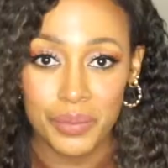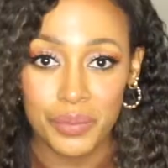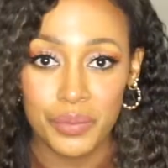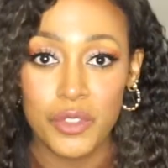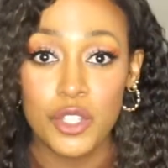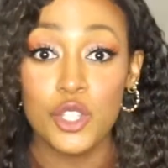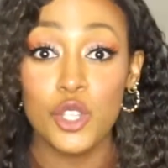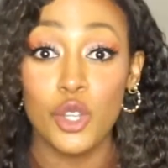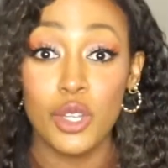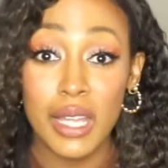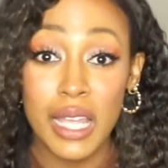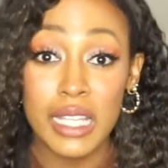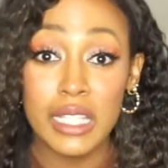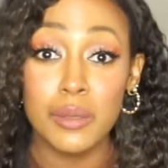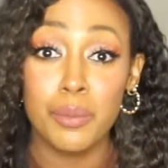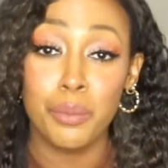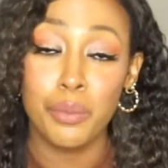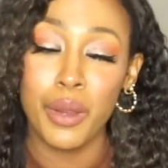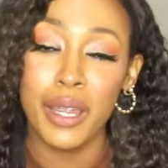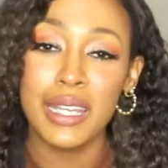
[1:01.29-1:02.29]
So let's
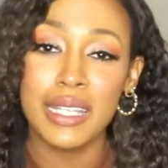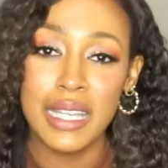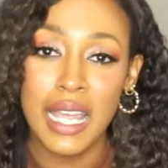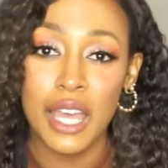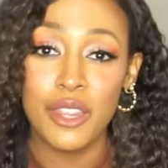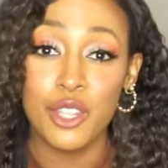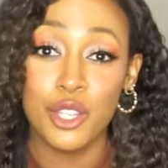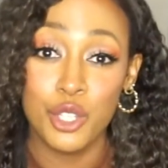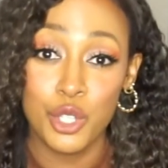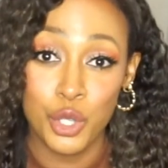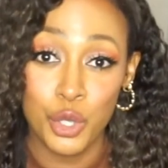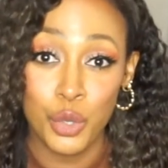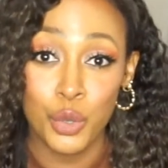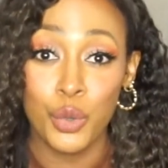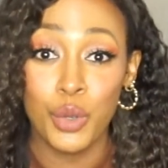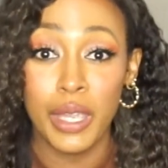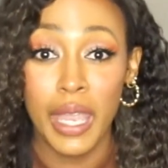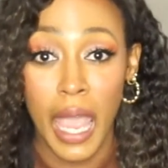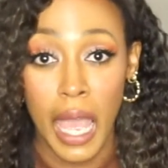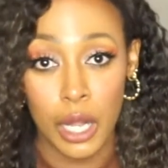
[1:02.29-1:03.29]
break down the two
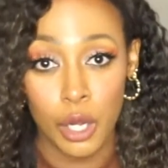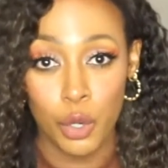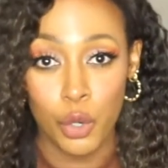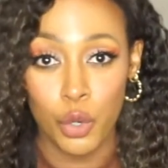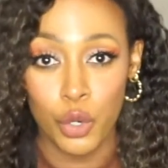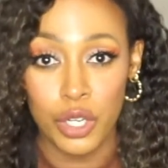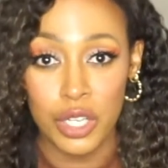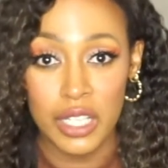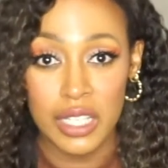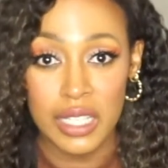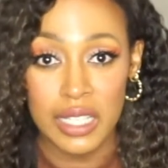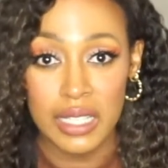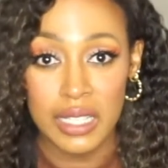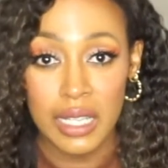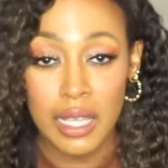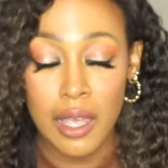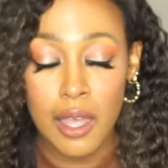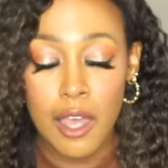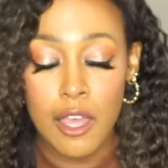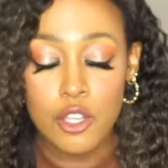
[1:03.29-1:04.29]
categories.
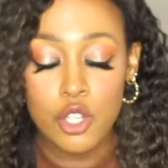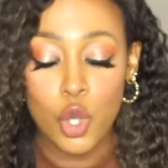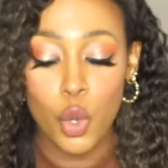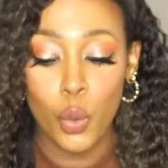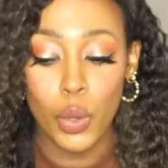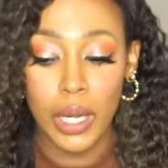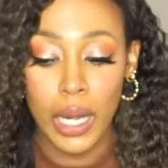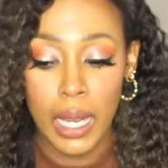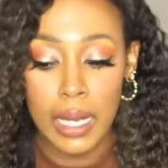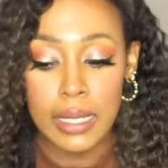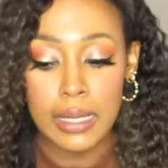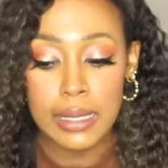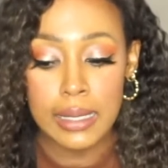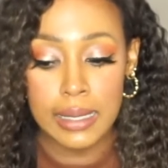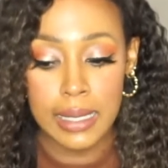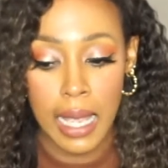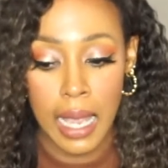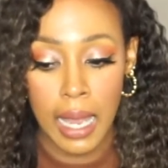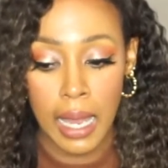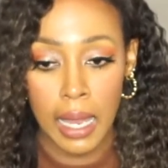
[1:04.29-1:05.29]
So when I
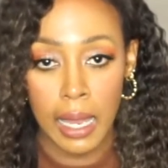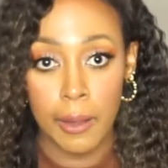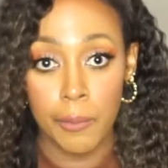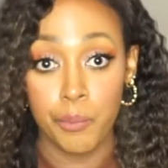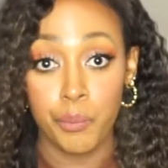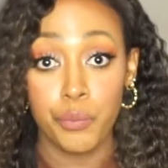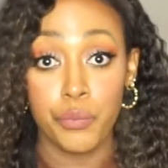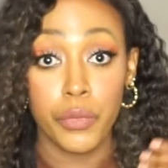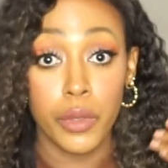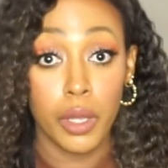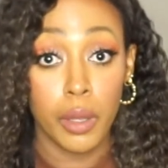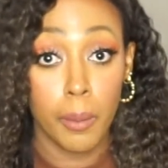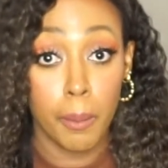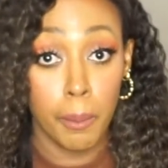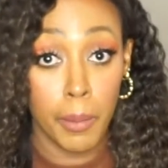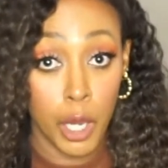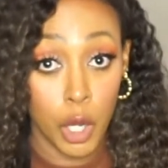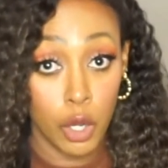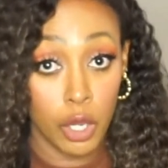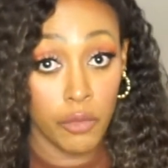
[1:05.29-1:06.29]
say
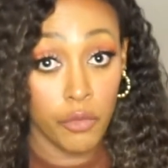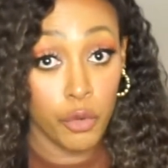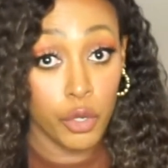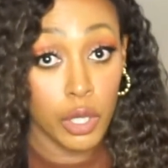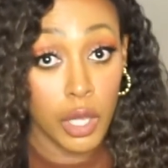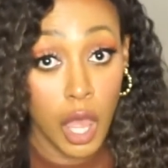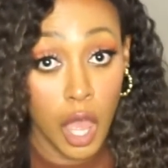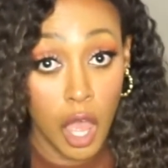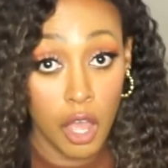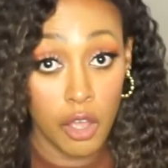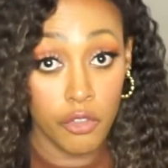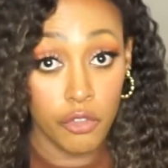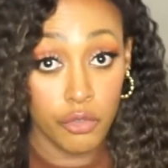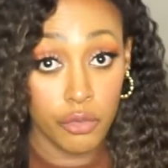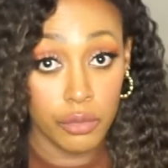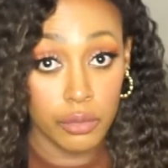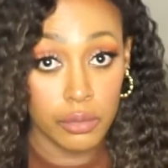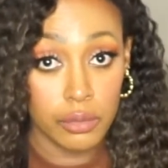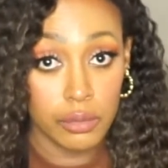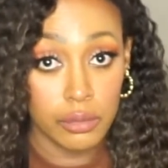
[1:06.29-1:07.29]
marrying for love,
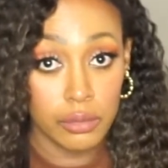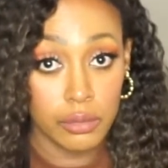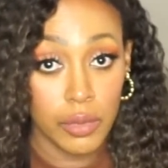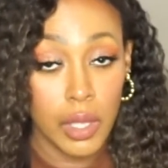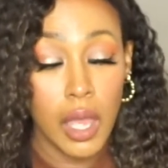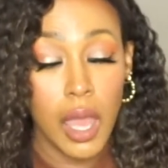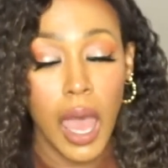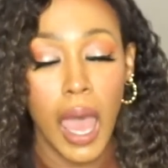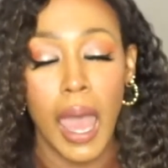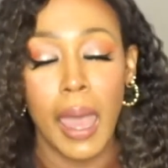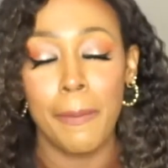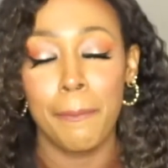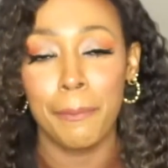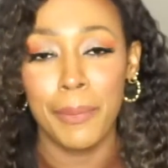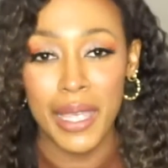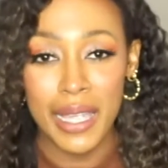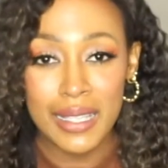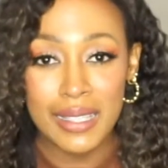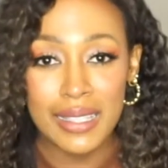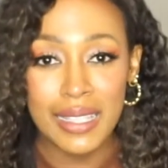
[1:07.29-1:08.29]
I
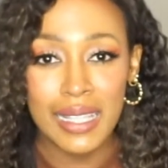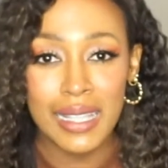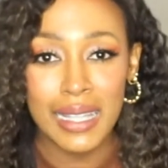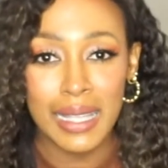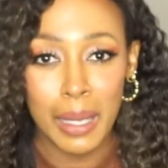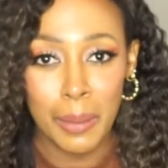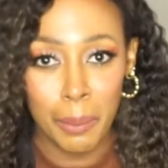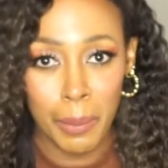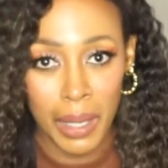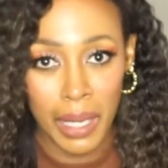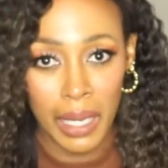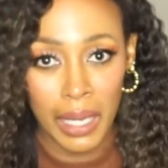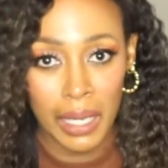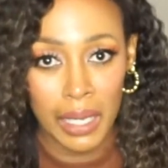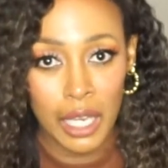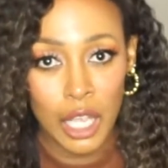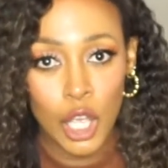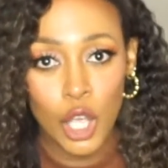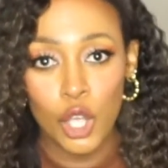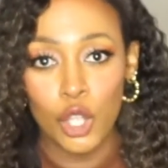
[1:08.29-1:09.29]
basically mean
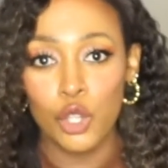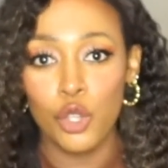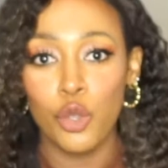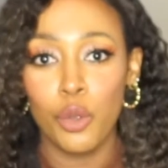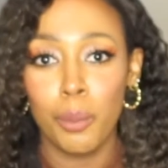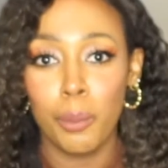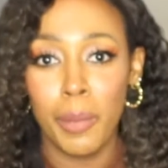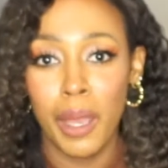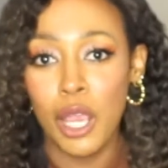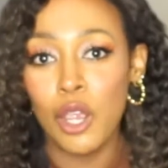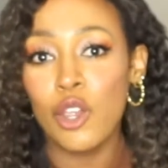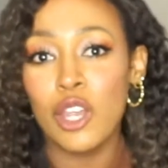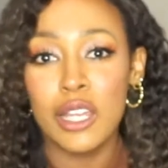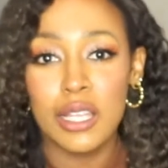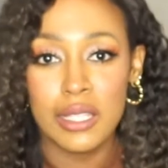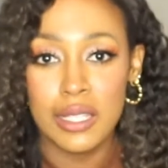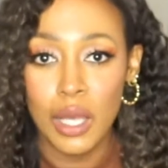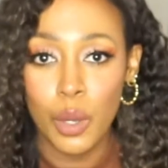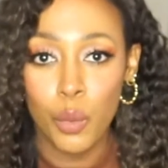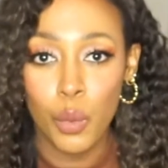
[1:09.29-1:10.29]
you're marrying
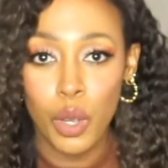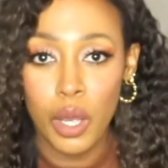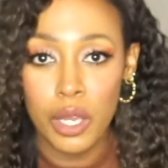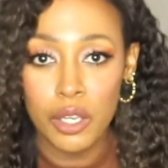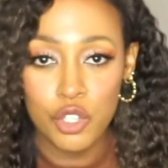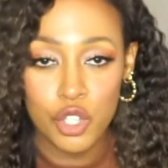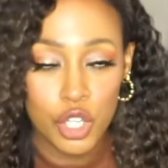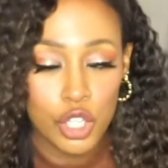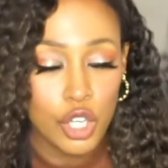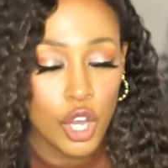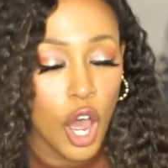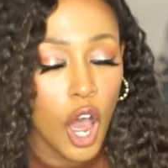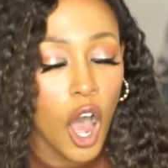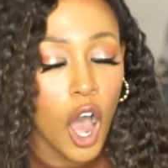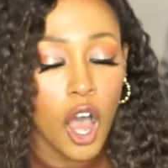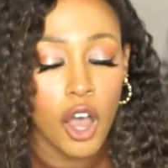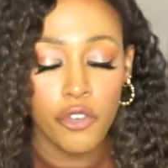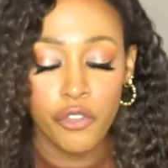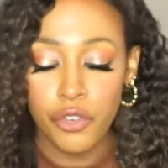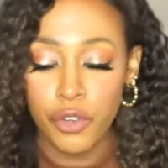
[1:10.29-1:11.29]
someone just
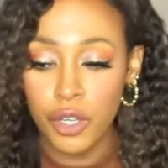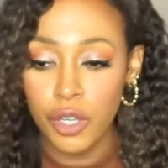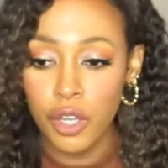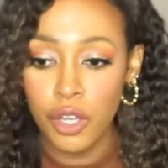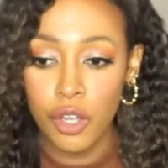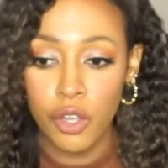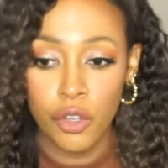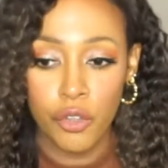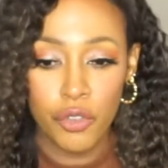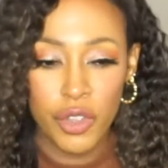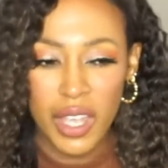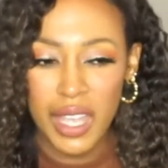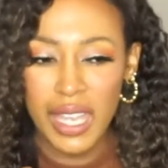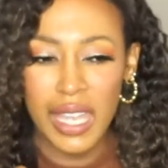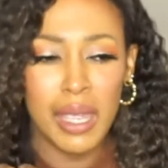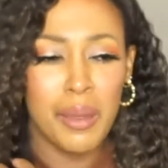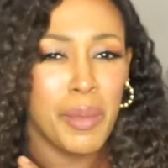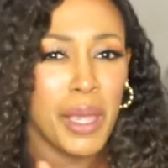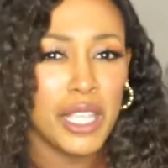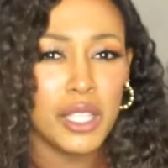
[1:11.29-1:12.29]
off of,
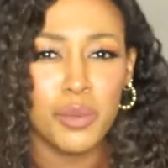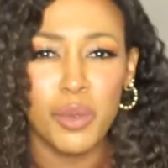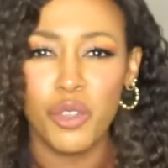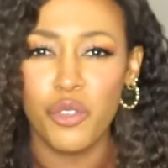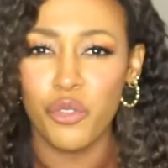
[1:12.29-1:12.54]
he makes me